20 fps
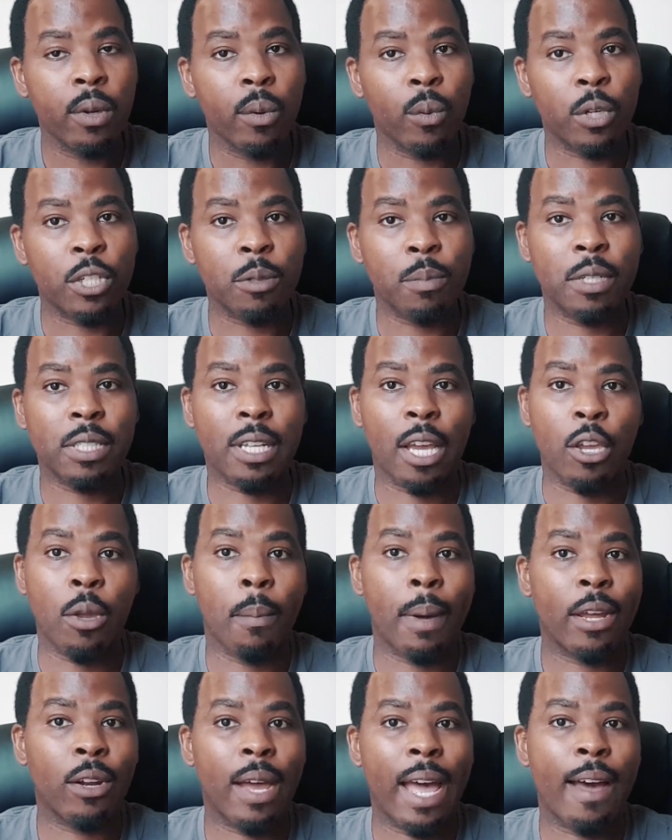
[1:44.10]
which means that you
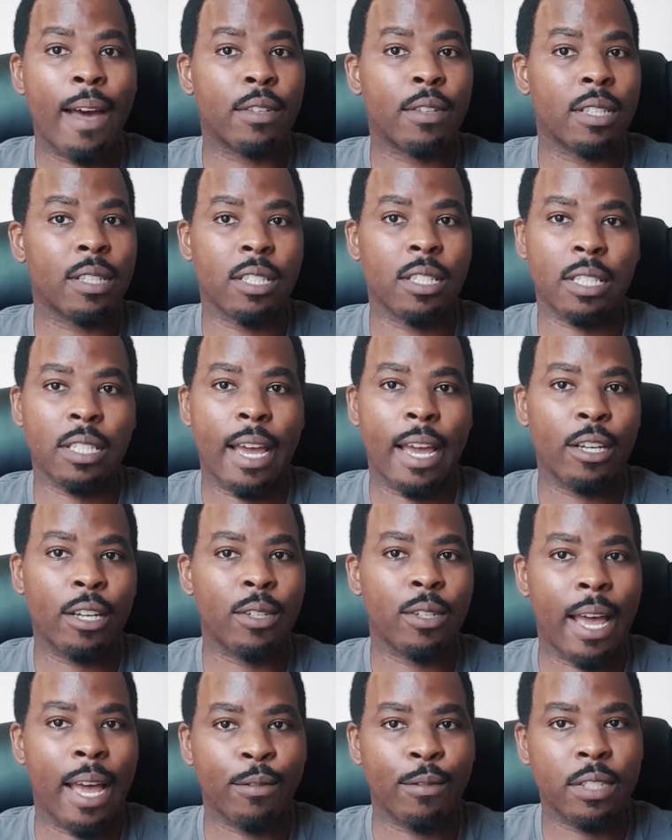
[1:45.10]
might not have the desire
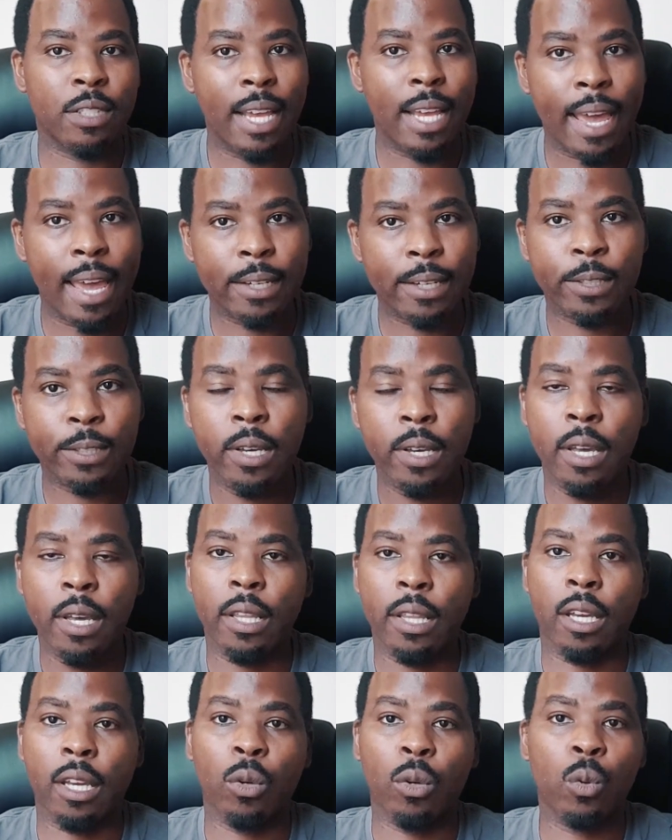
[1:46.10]
to have sex,
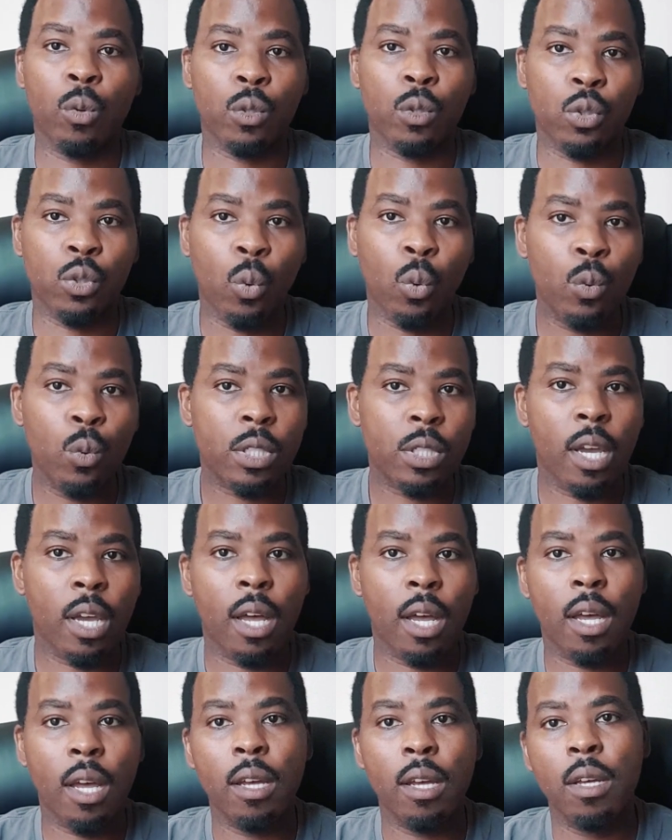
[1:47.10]
they can cause
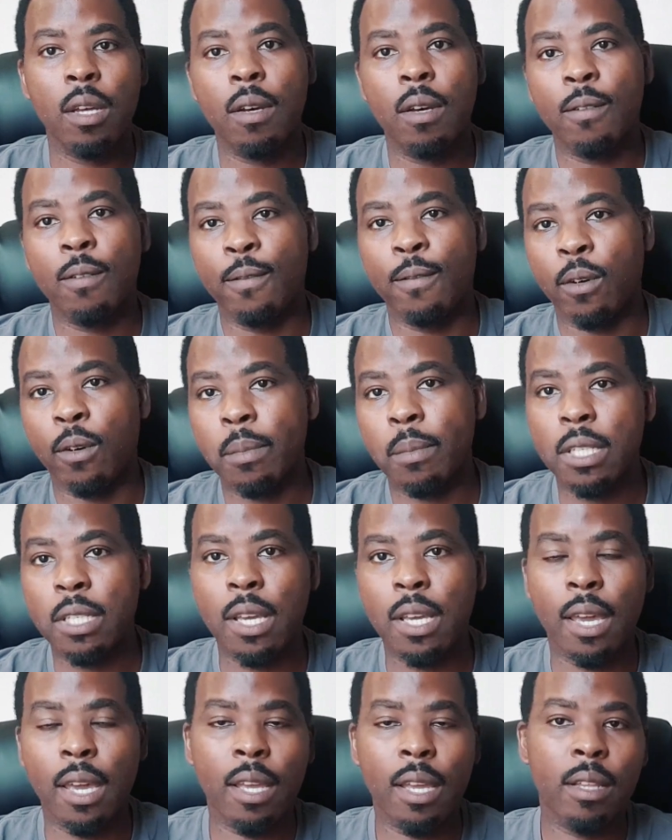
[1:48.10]
nausea,
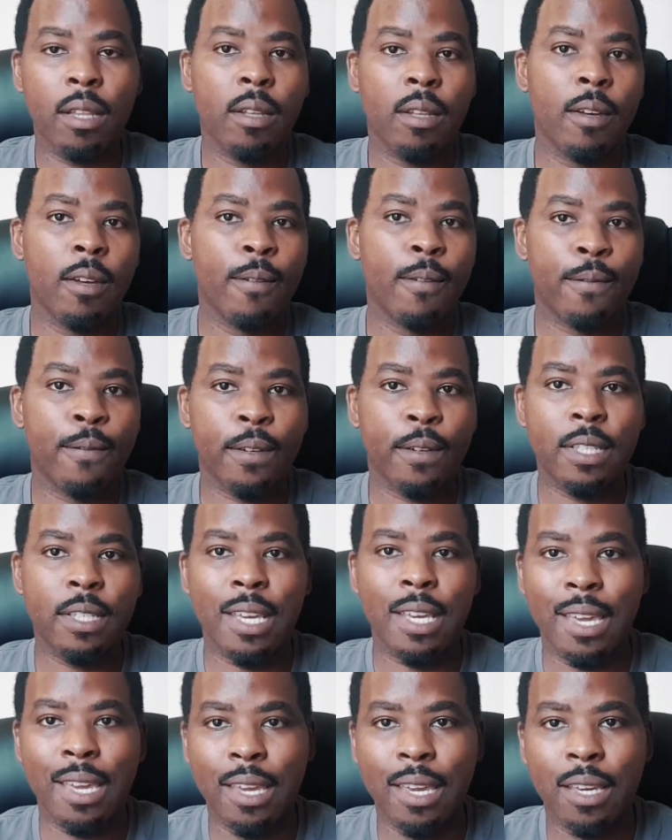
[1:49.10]
vomiting,
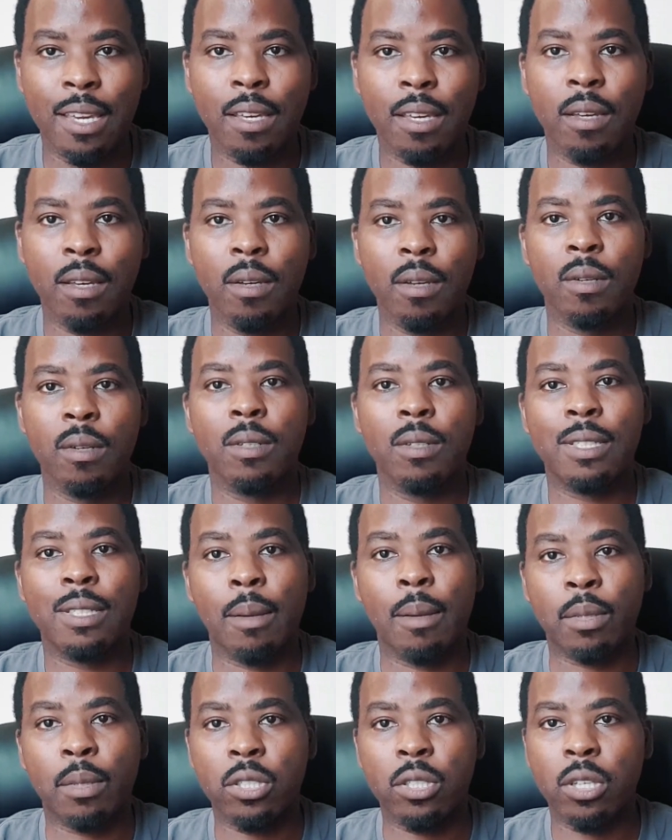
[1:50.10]
fatigue,
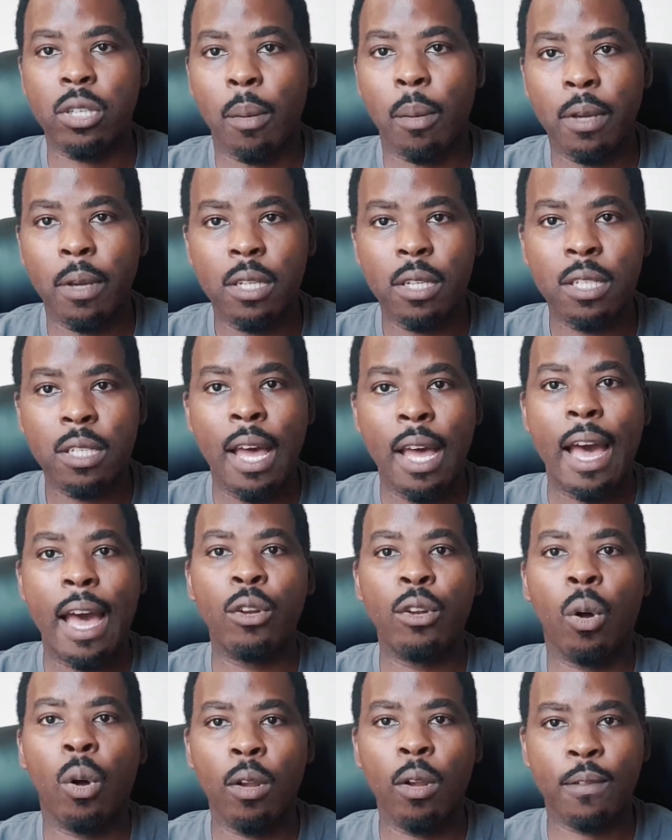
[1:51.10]
sleep disturbance,
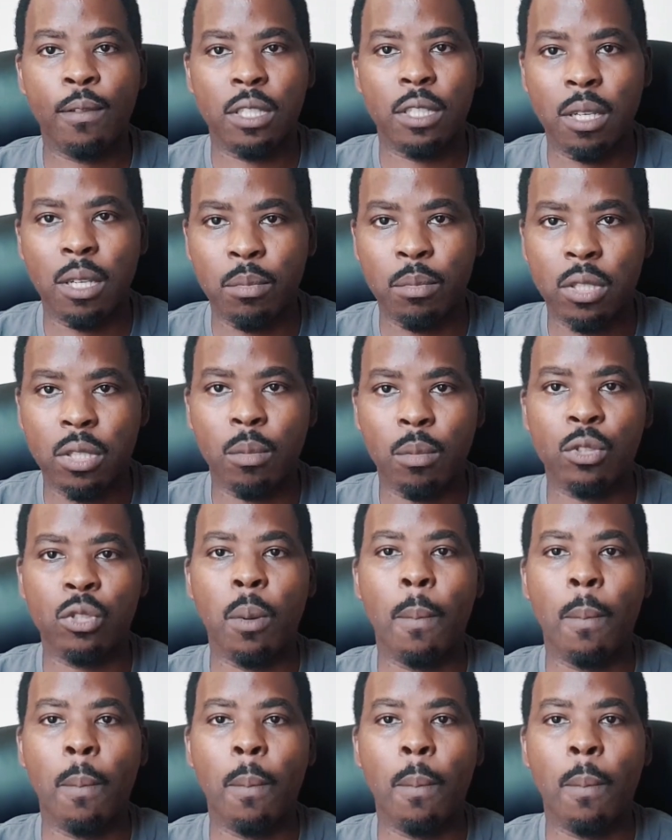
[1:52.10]
and all other symptoms.